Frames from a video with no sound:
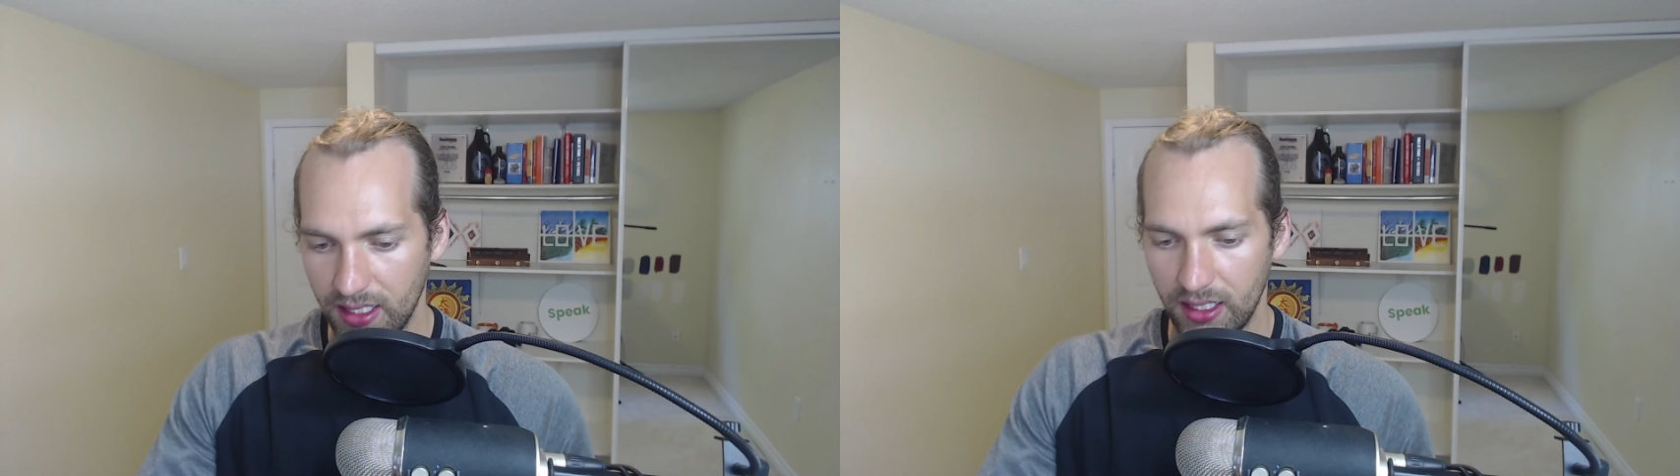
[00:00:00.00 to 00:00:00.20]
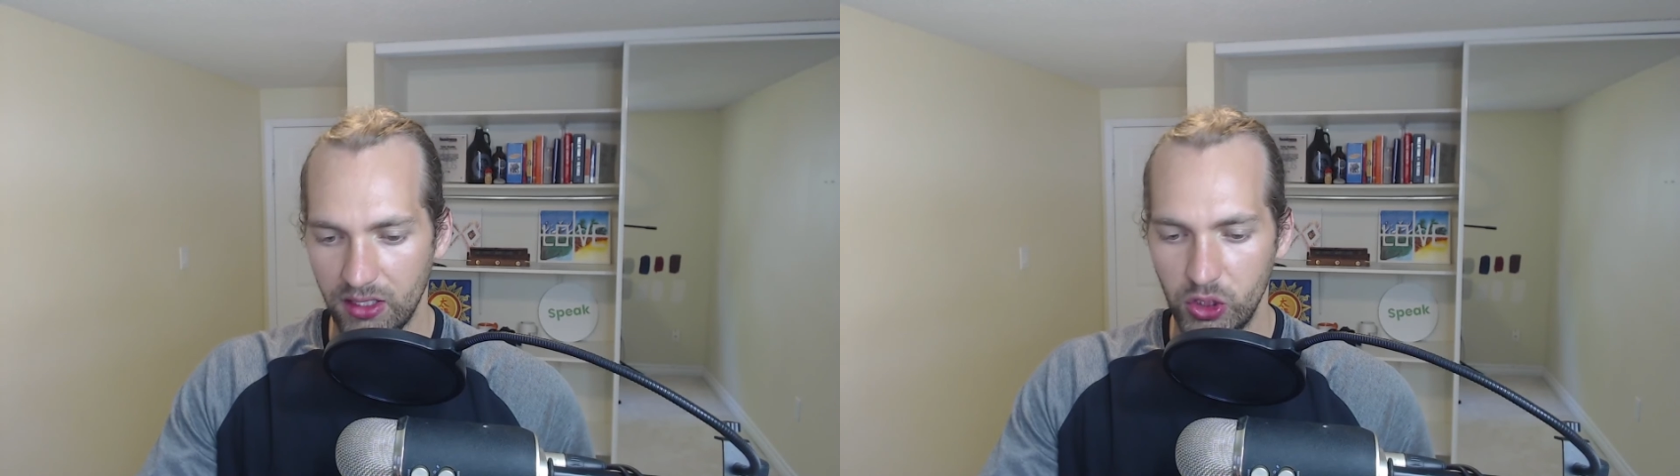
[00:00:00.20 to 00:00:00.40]

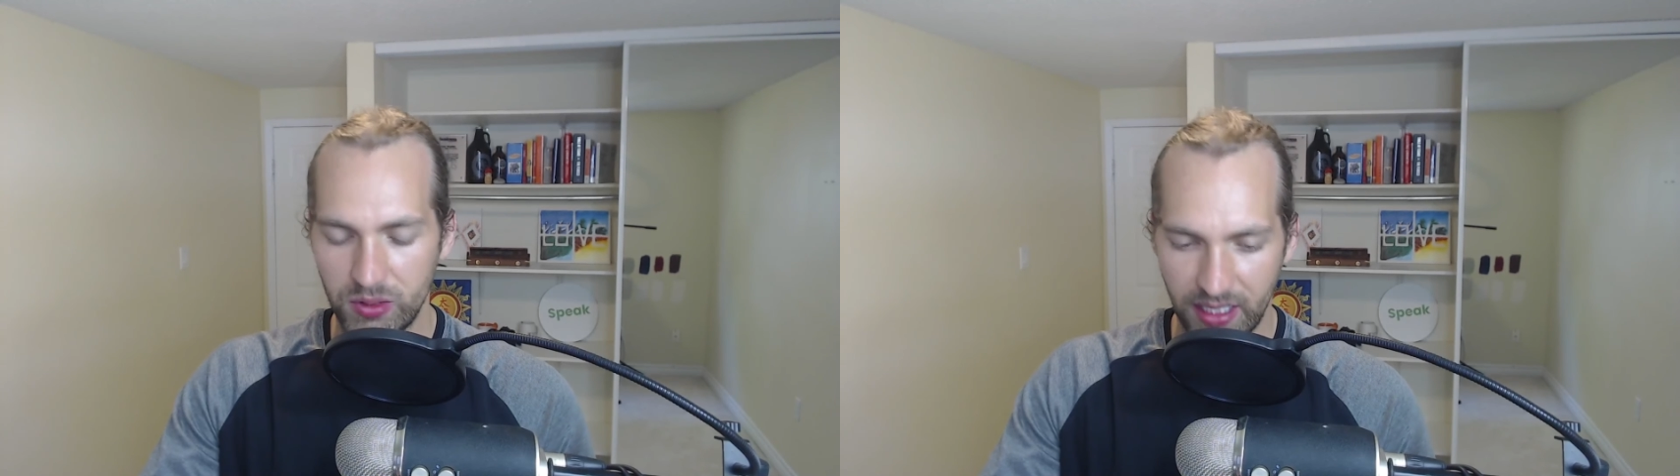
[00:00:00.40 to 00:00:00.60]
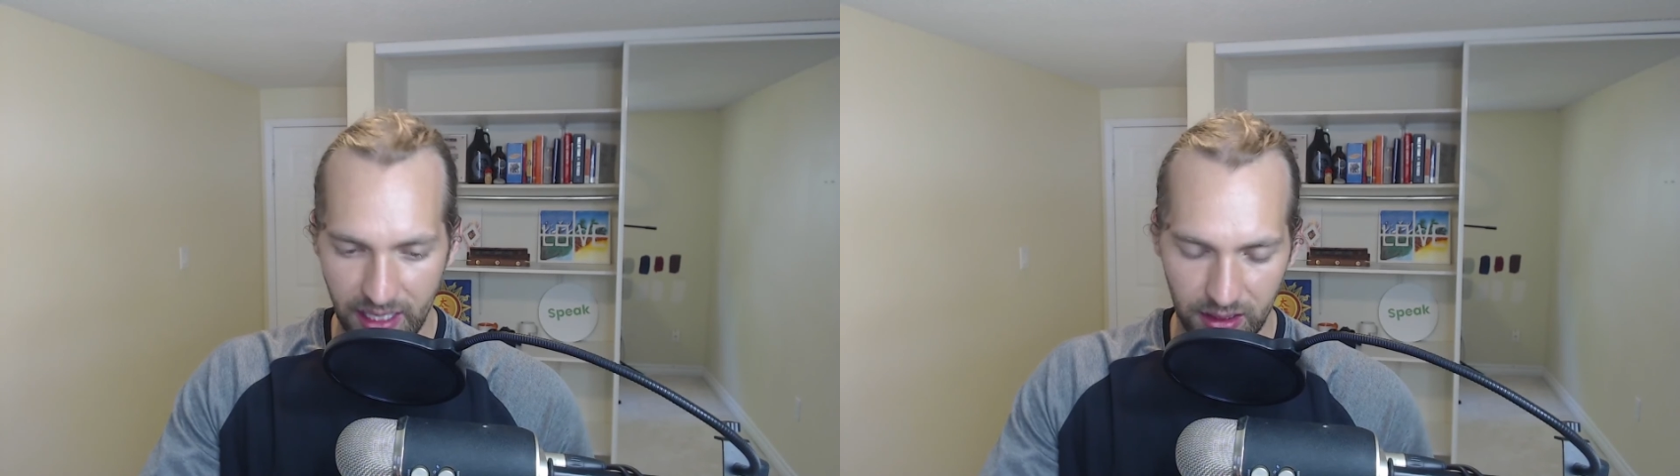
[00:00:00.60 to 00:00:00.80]

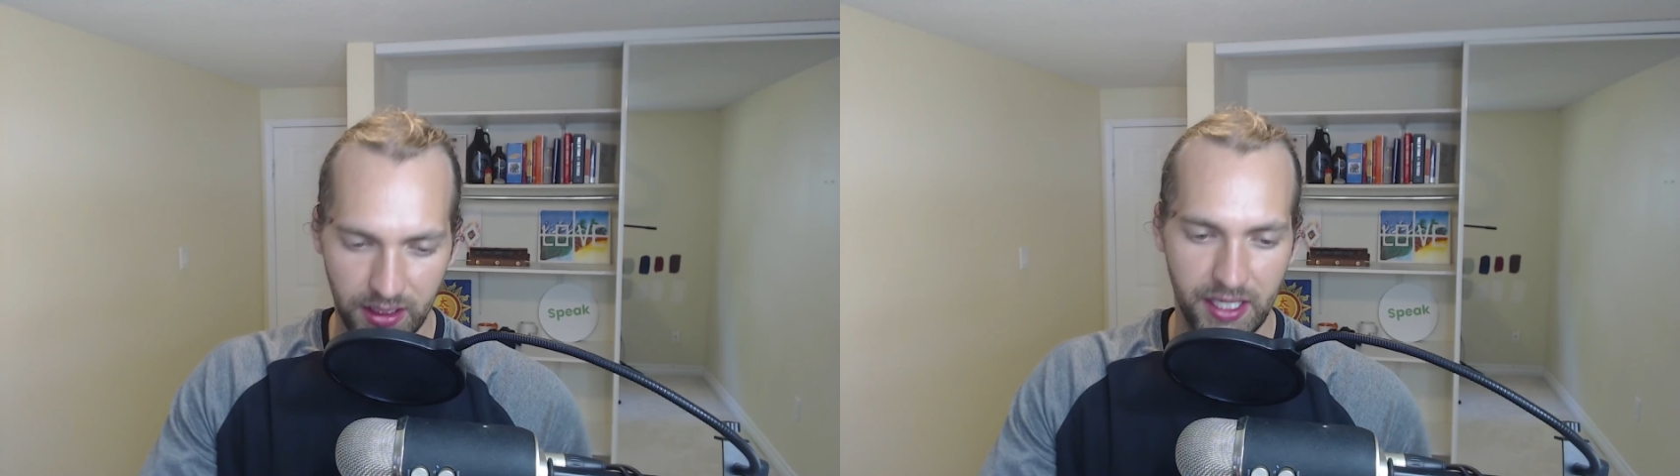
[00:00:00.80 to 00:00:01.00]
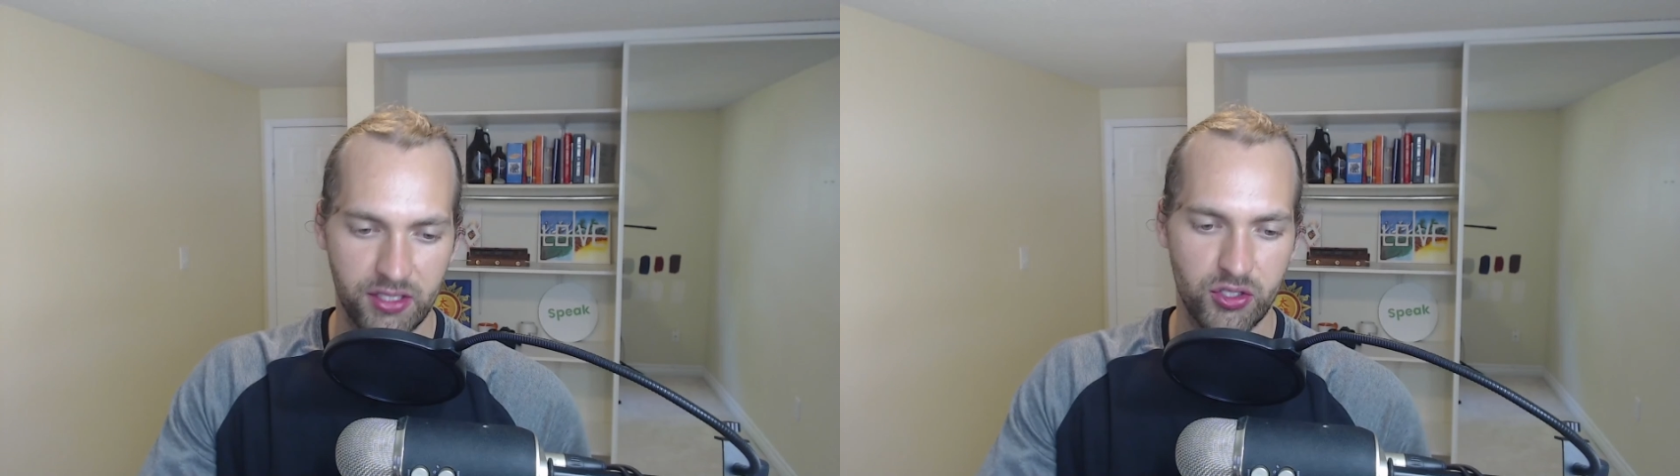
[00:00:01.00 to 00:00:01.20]
using
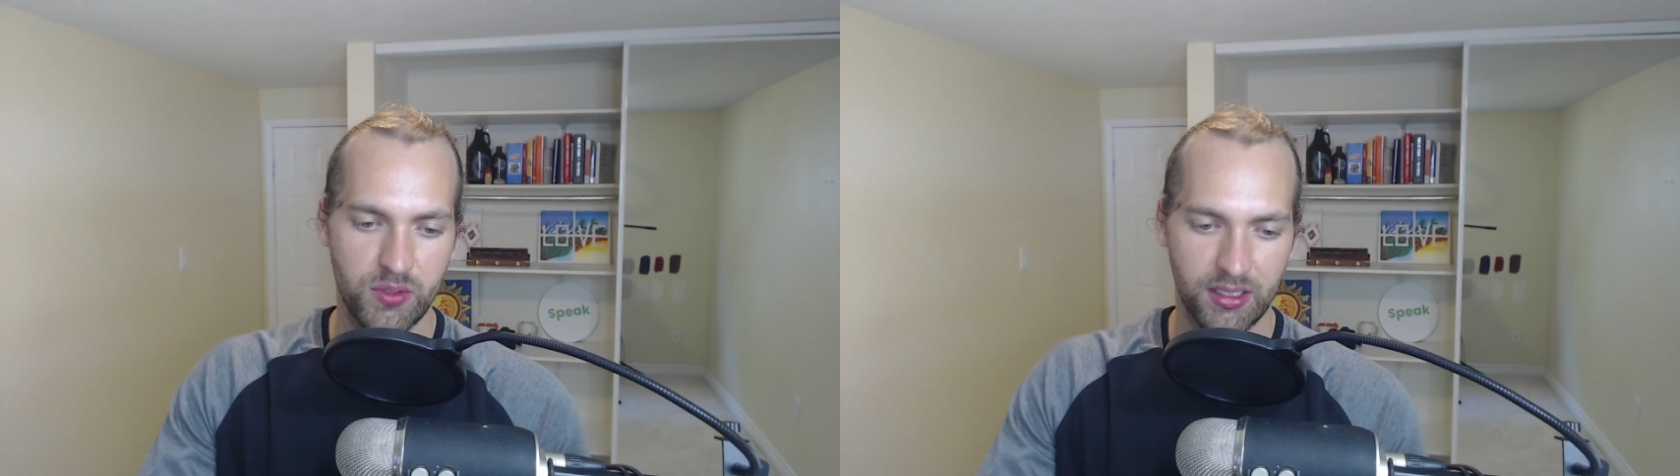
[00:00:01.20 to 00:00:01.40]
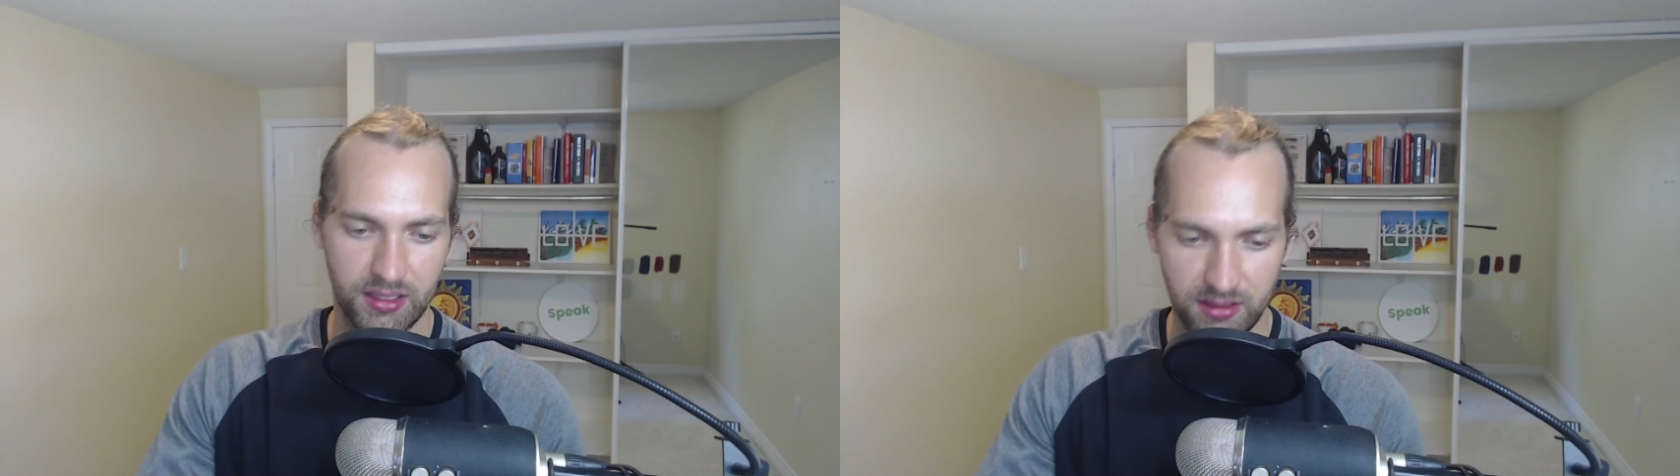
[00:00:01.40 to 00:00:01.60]
analytics,
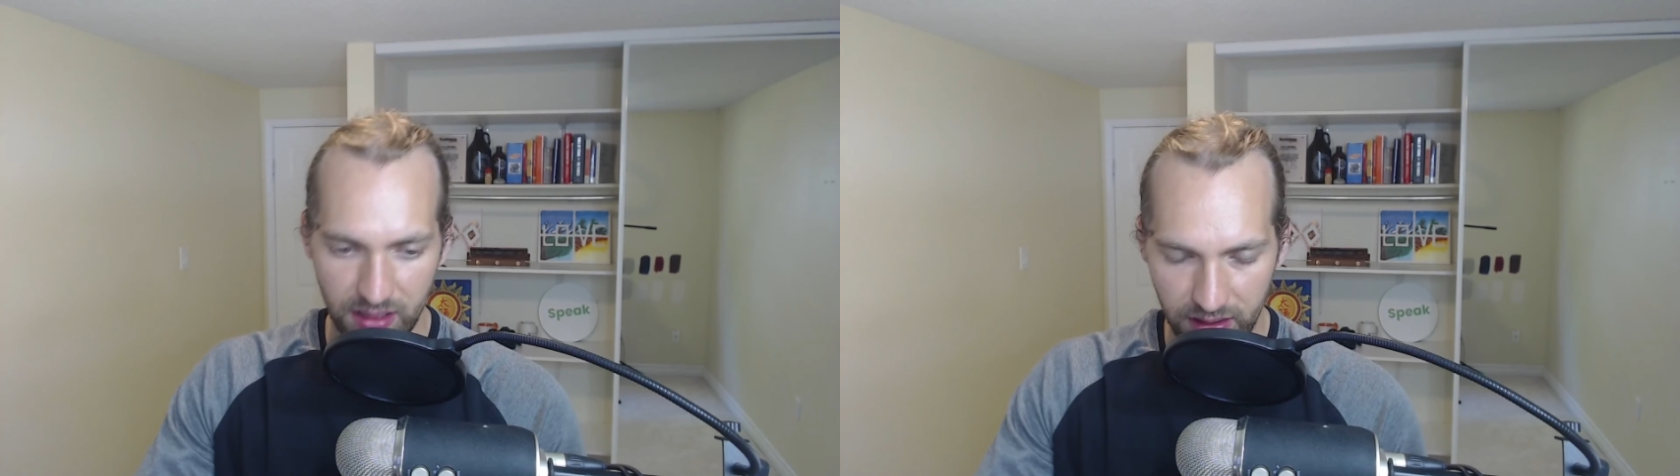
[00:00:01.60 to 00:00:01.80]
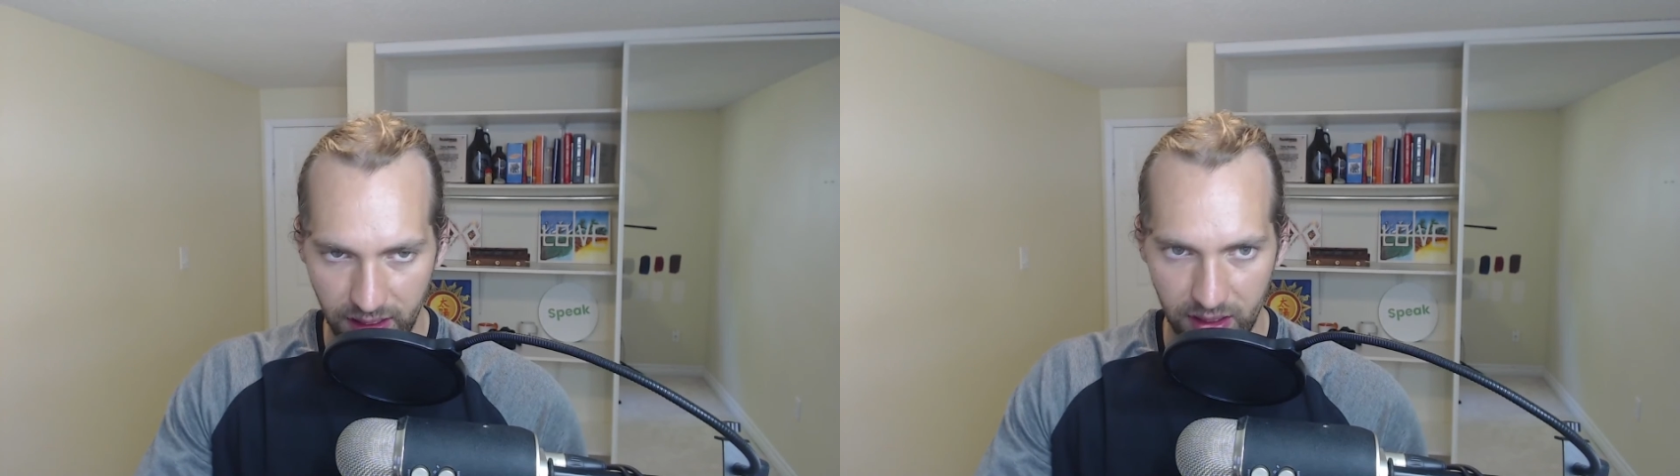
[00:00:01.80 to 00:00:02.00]
using this
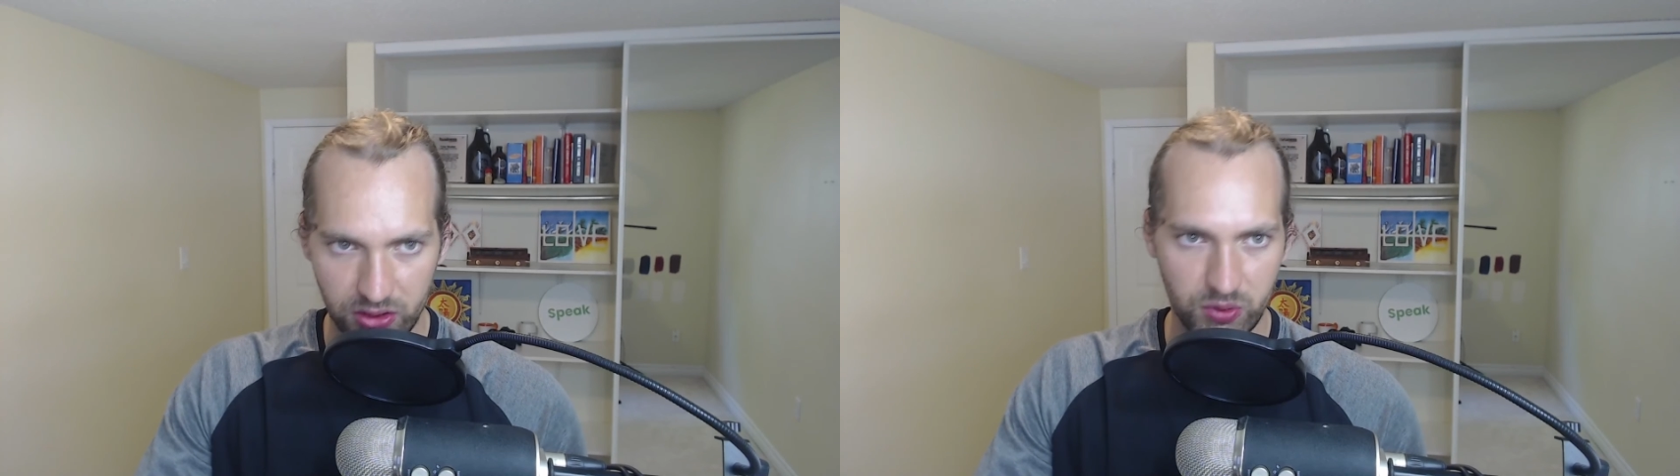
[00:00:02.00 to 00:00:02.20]
details,